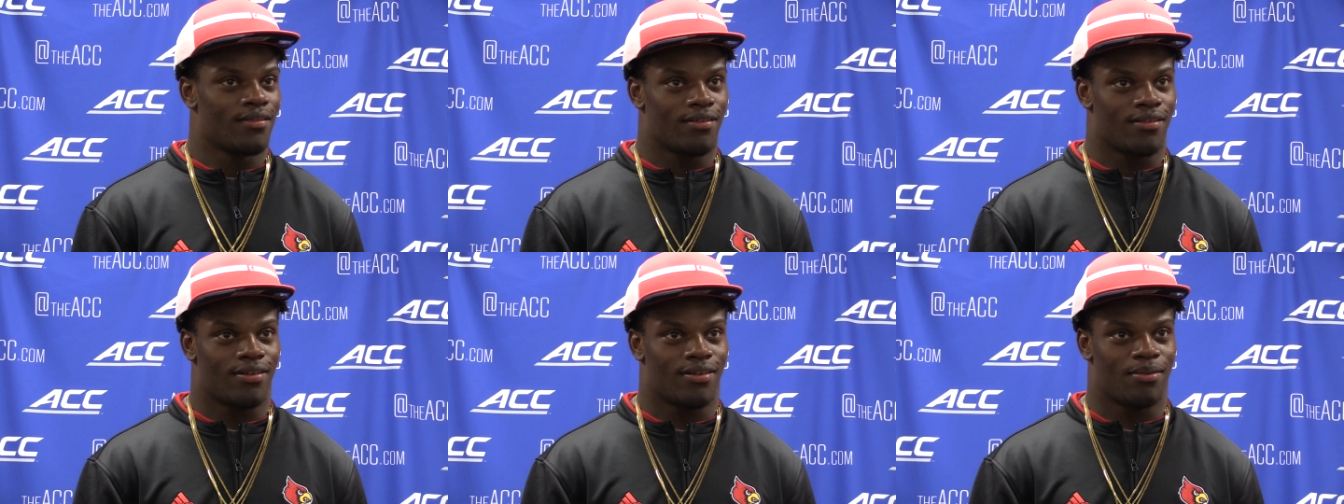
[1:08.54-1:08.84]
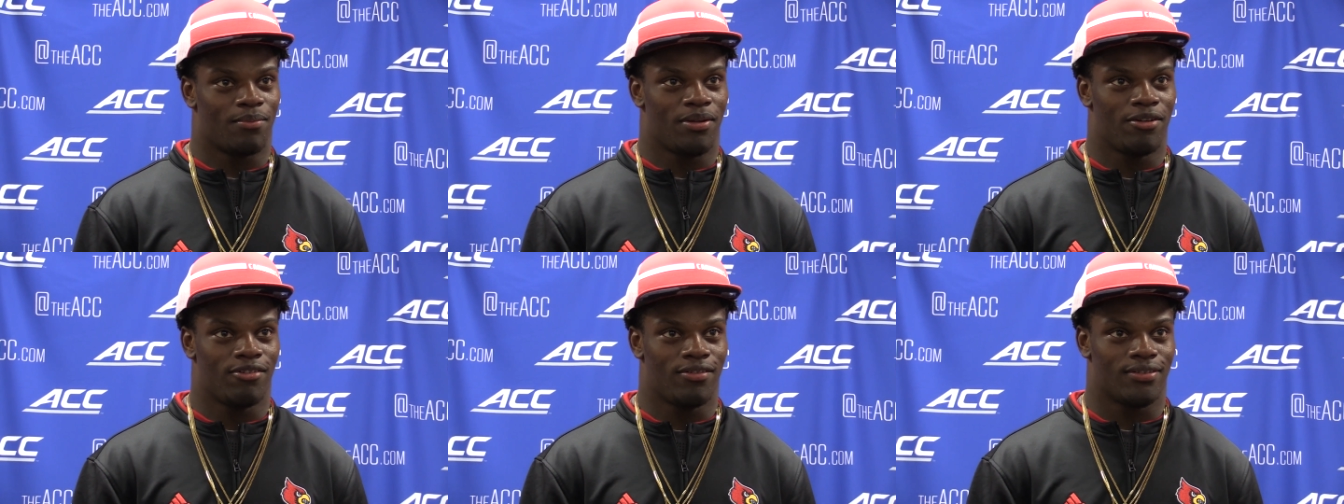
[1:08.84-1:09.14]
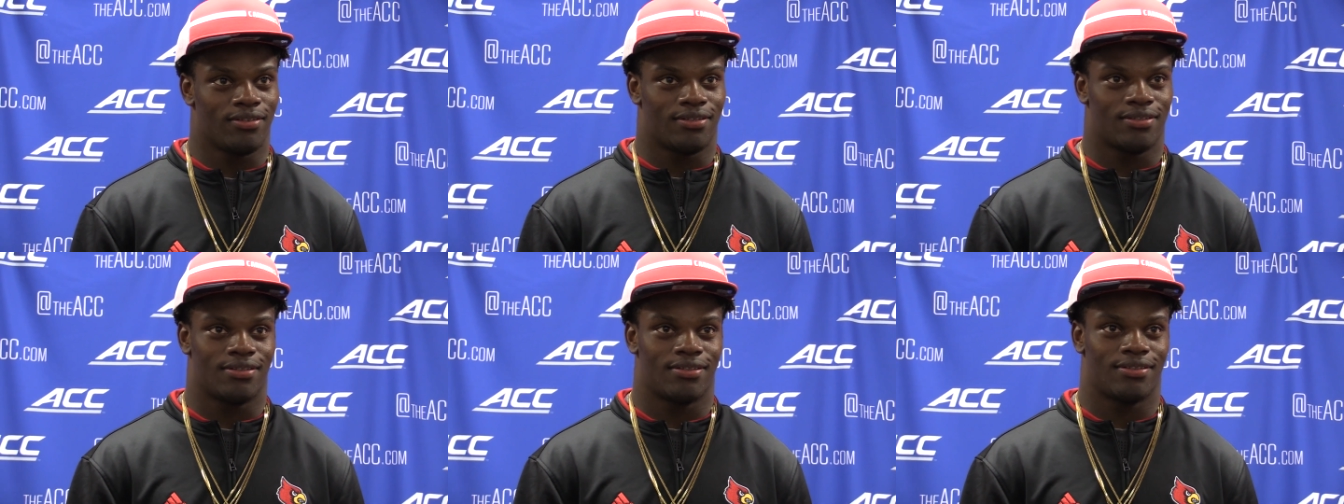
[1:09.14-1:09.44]
It
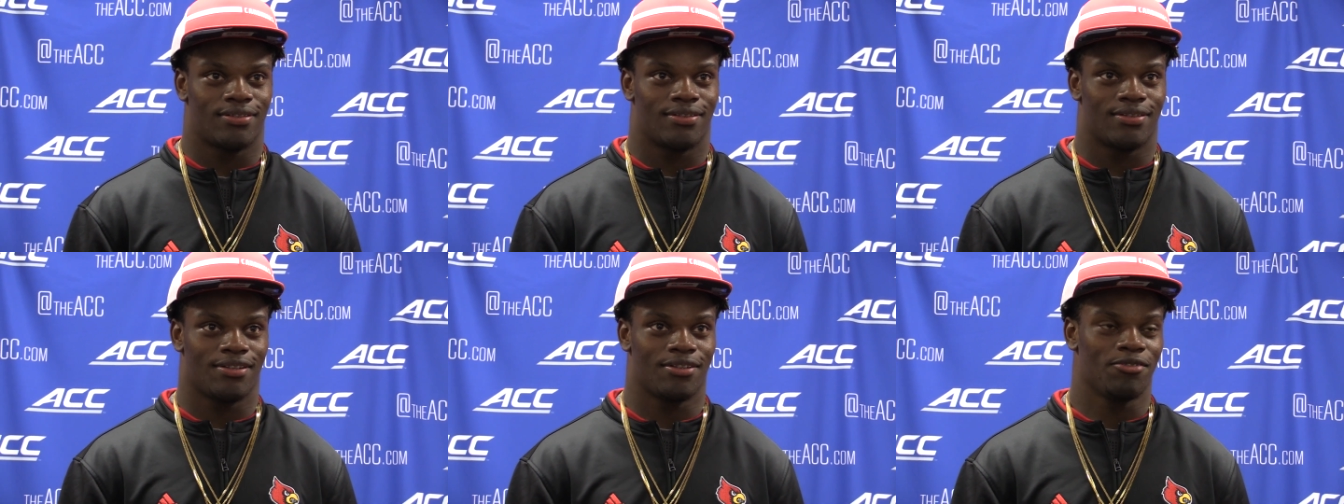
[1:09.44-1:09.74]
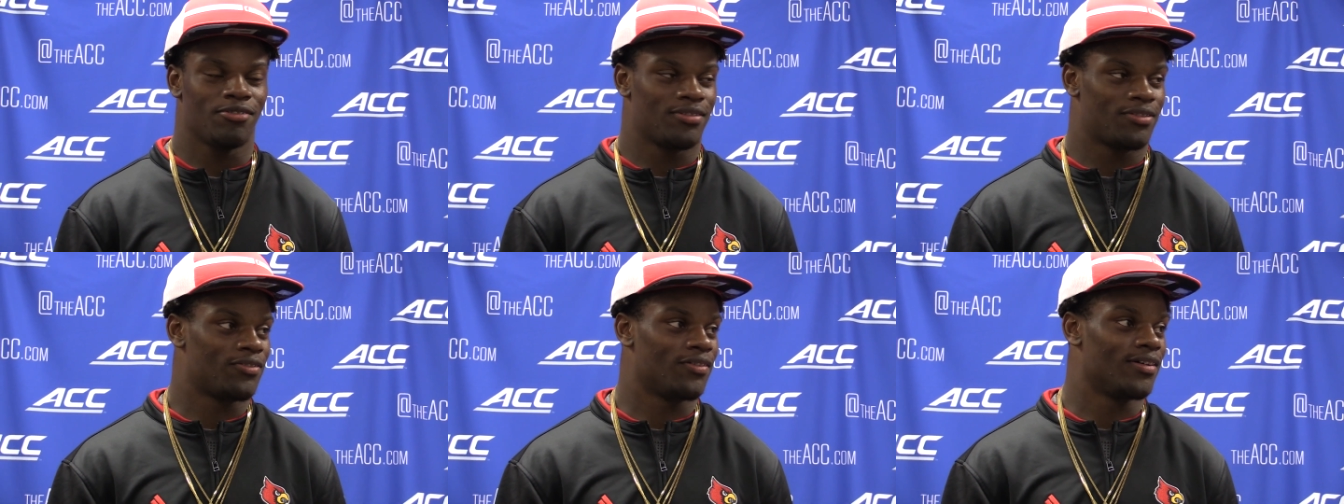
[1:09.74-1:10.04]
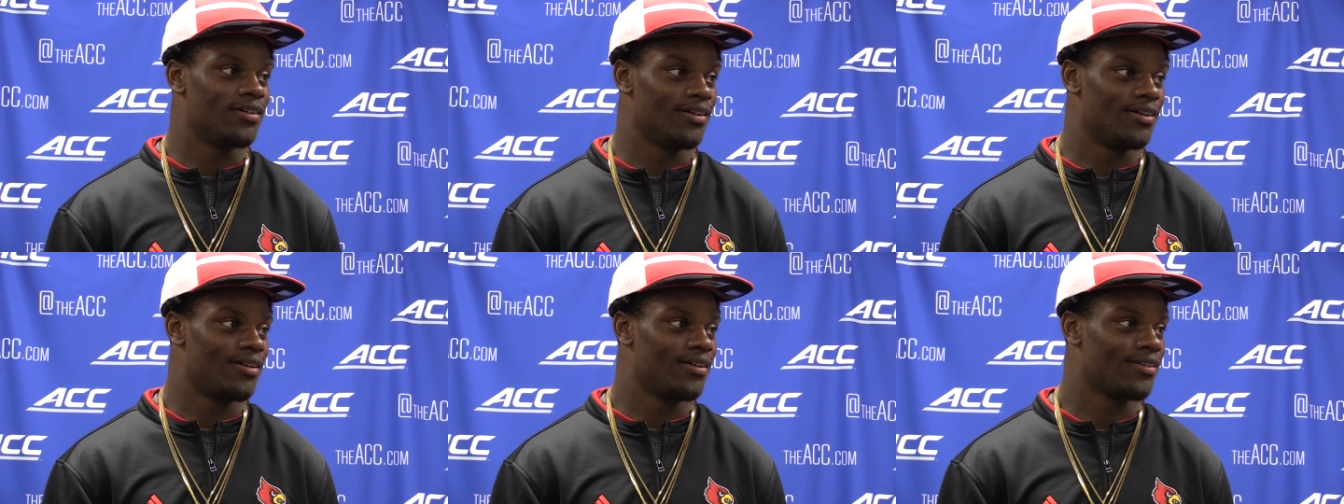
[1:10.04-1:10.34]
was
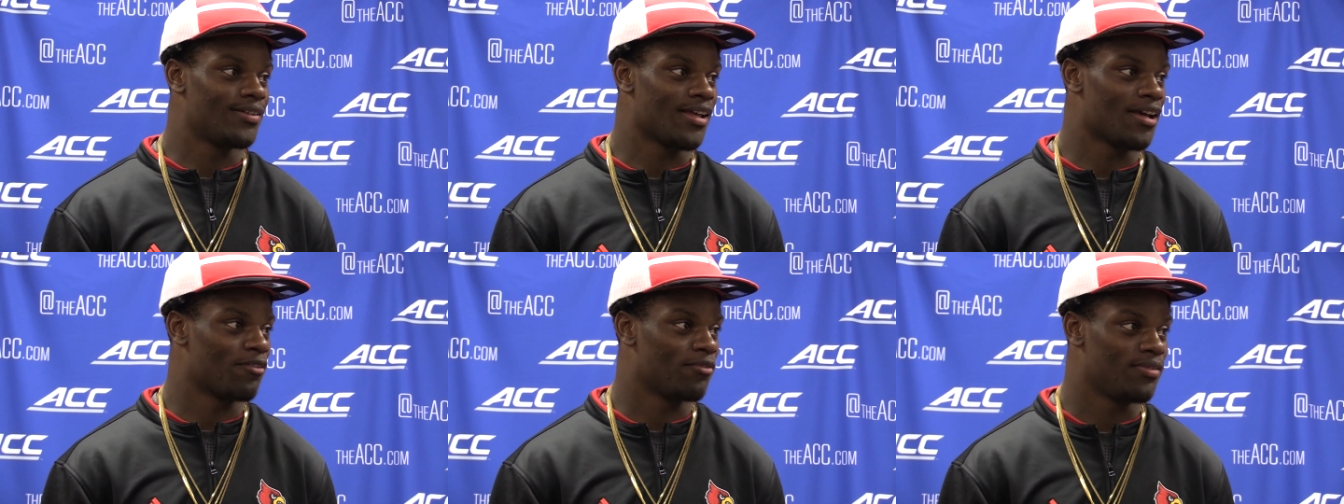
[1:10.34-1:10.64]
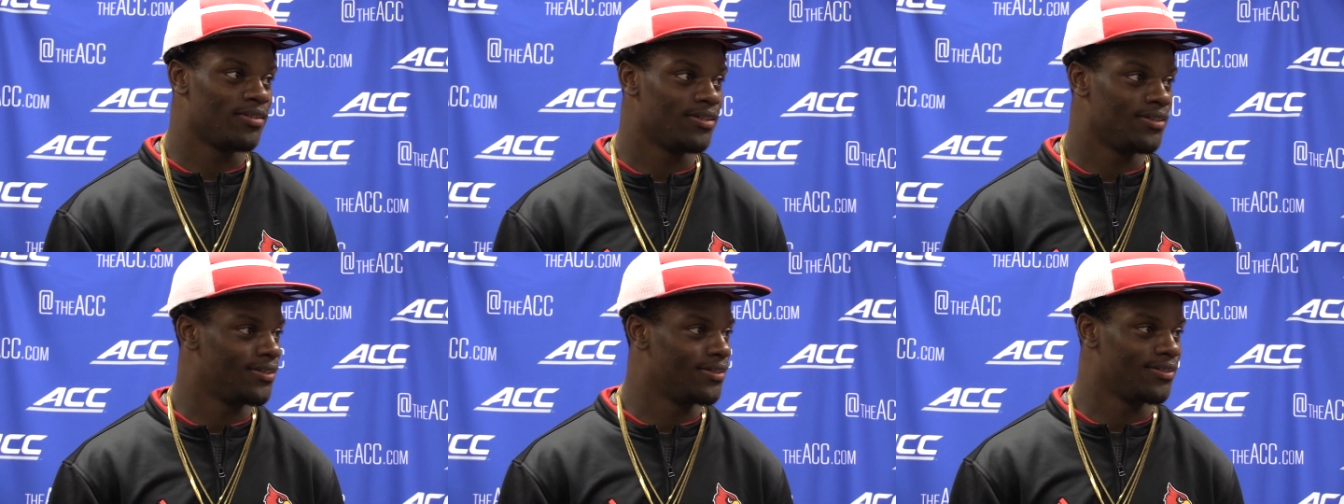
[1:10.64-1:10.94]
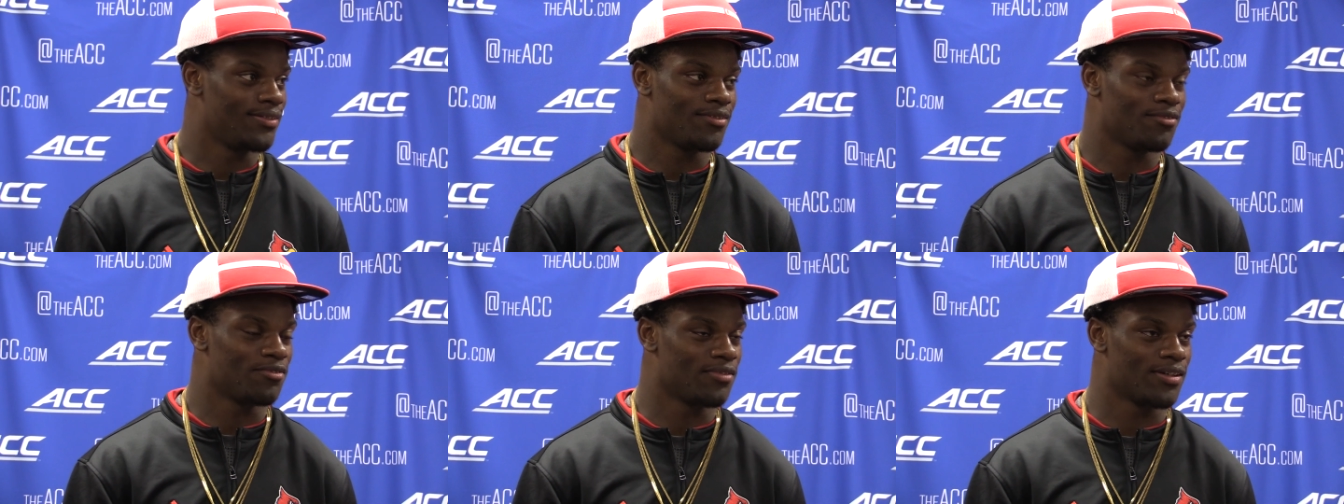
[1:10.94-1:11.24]
fun. Like, we
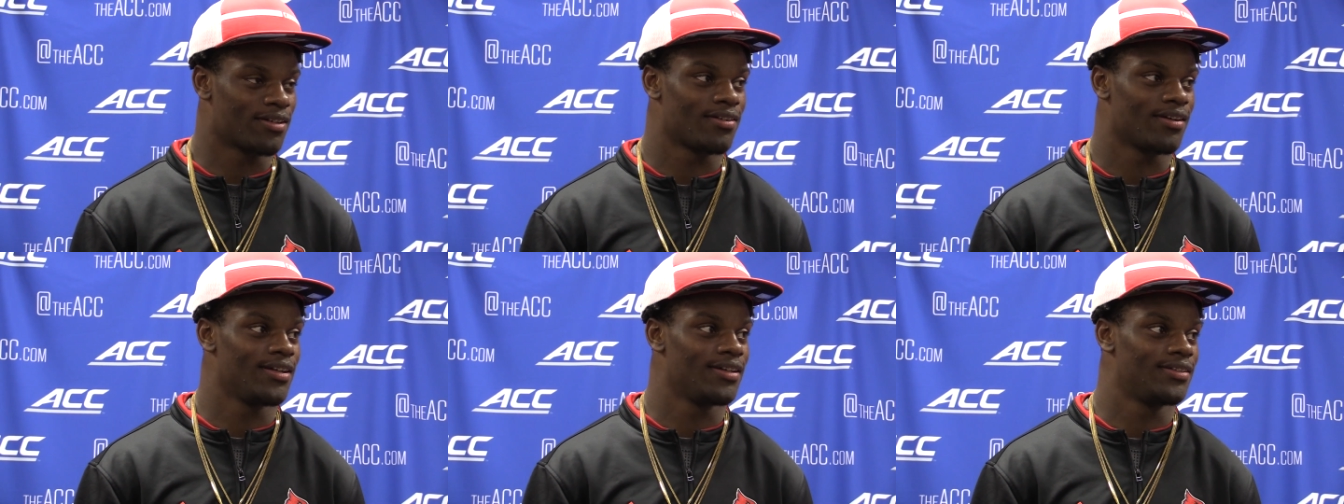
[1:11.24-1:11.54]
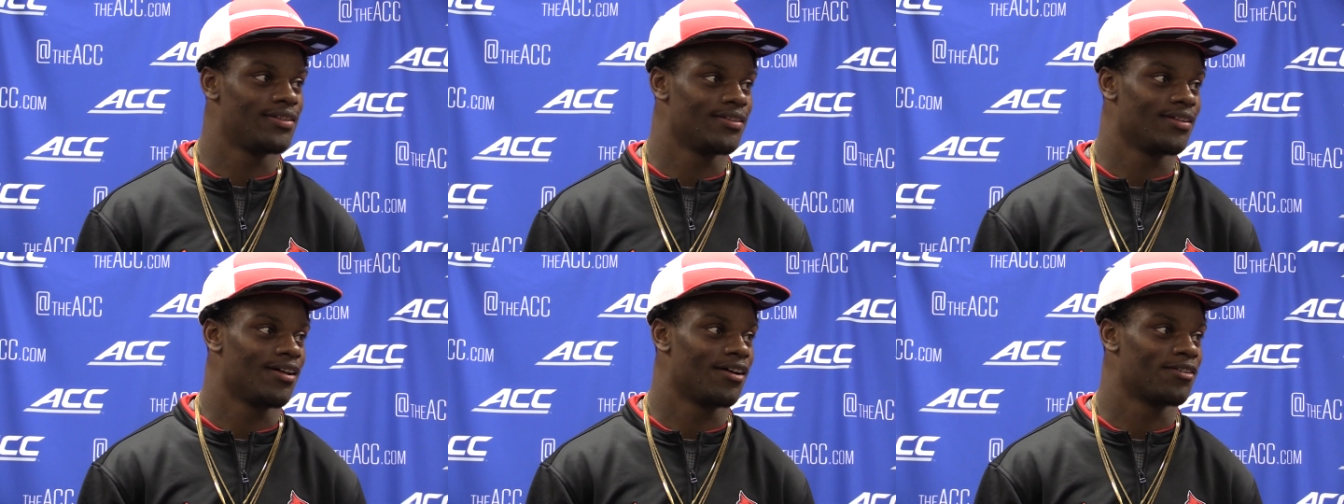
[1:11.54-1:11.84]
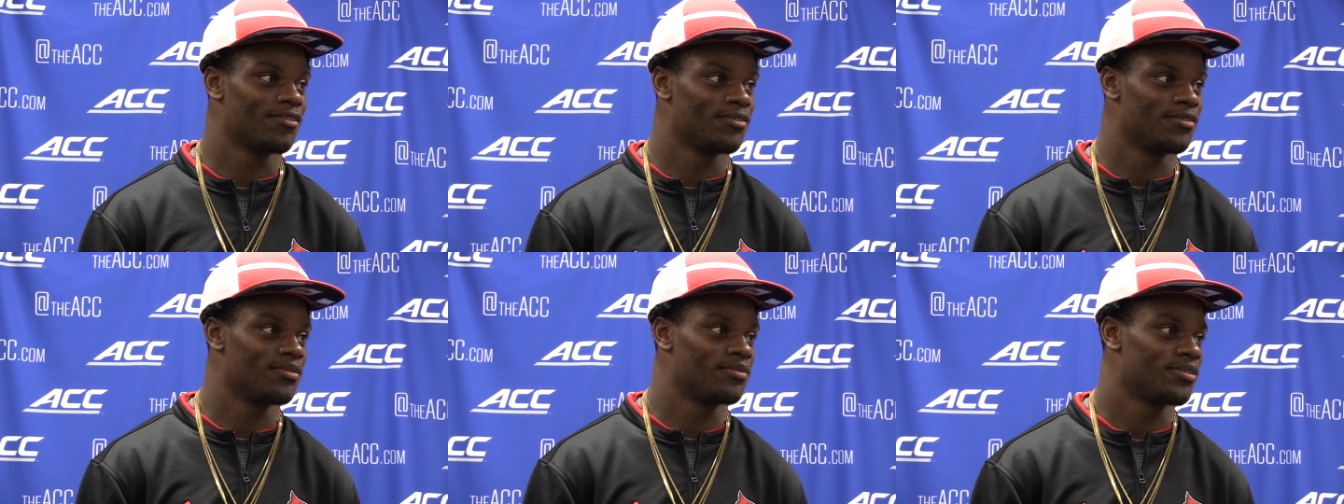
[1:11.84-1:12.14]
went crazy in the
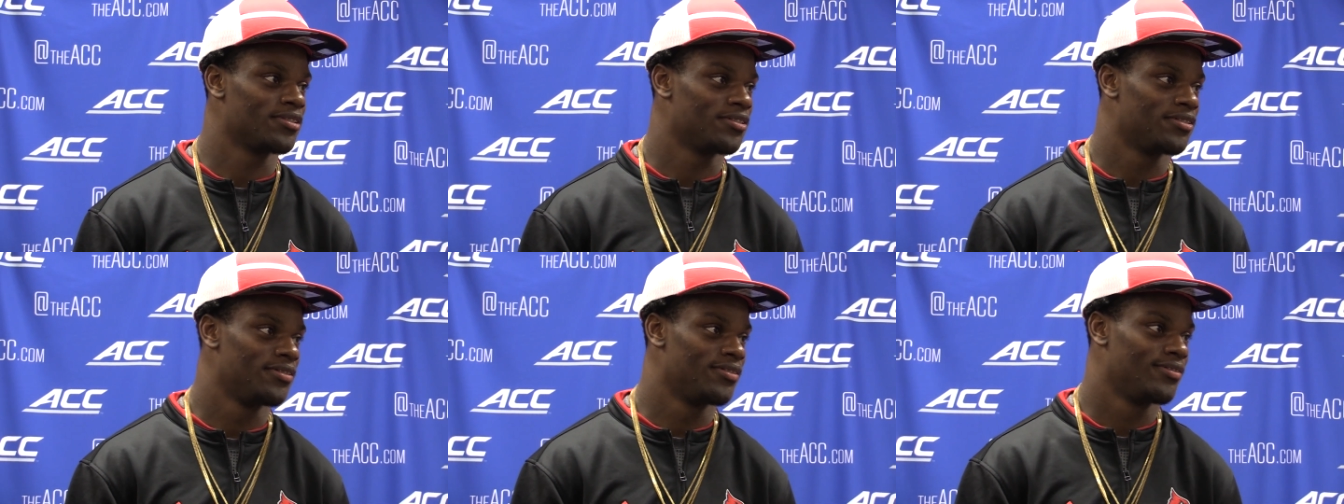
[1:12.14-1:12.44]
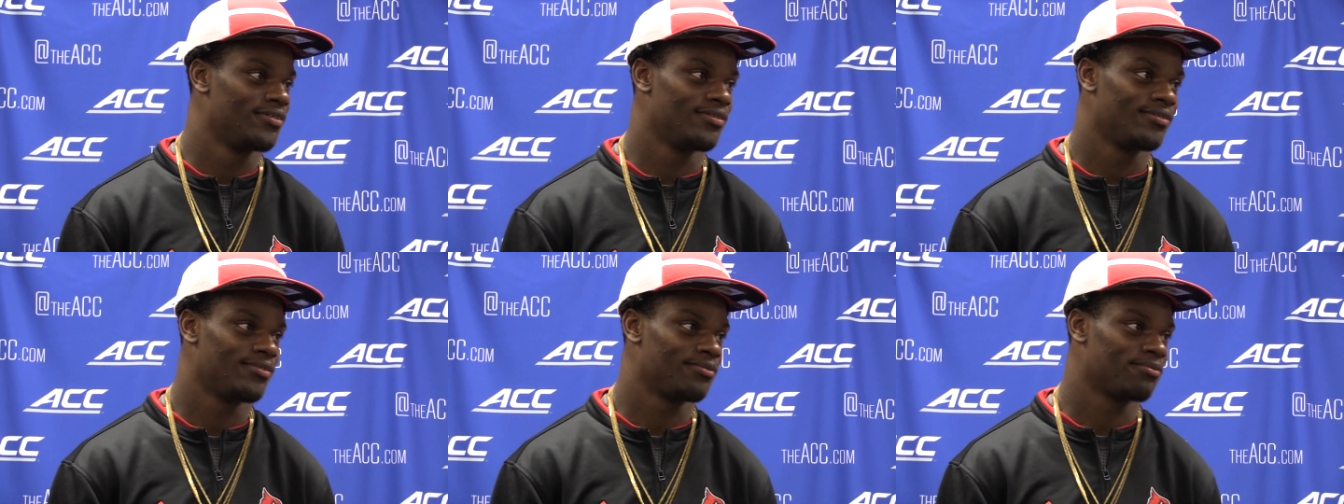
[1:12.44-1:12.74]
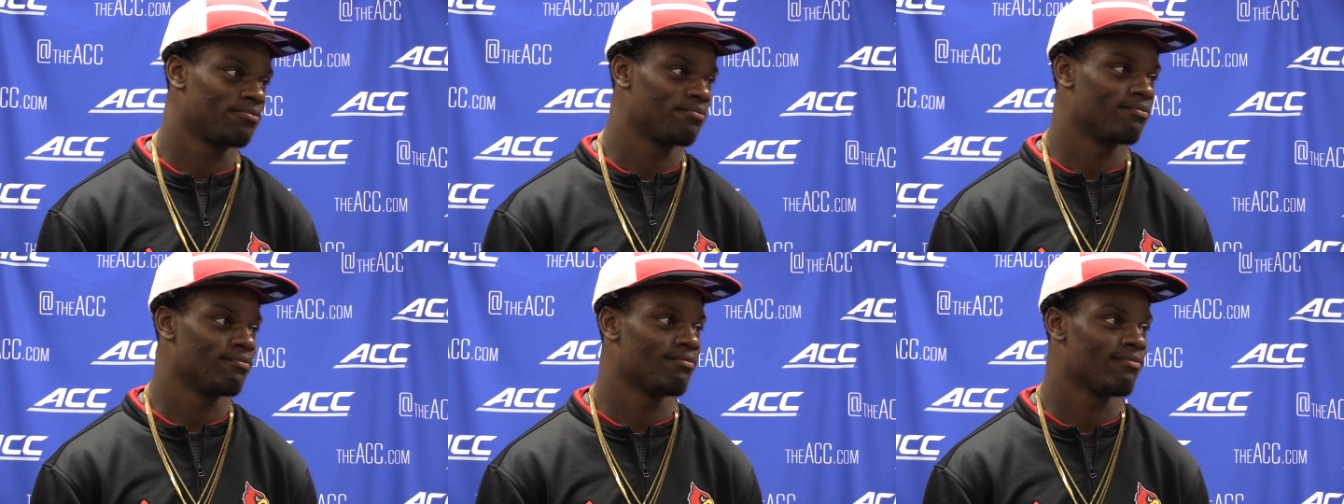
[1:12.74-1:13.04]
locker rooms. Yeah.